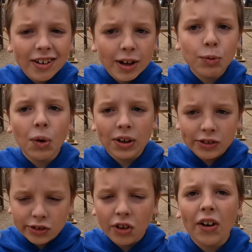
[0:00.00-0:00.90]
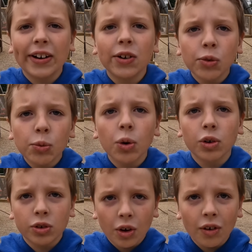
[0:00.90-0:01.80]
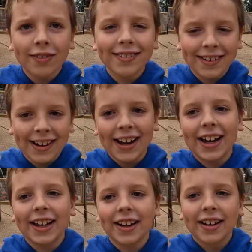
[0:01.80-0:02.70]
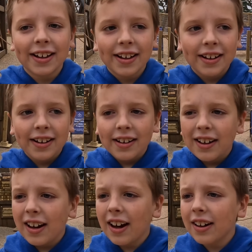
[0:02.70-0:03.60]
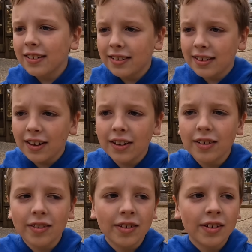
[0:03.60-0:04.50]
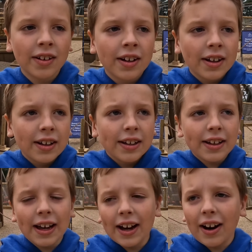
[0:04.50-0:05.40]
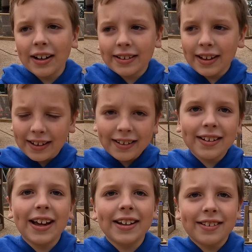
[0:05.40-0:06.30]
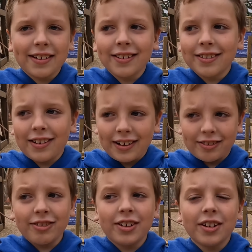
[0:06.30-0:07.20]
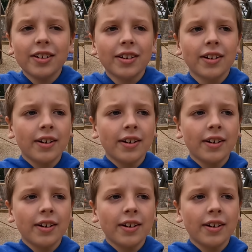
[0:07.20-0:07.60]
only one cycle was on today, so yeah, I didn't get to do cycle 2,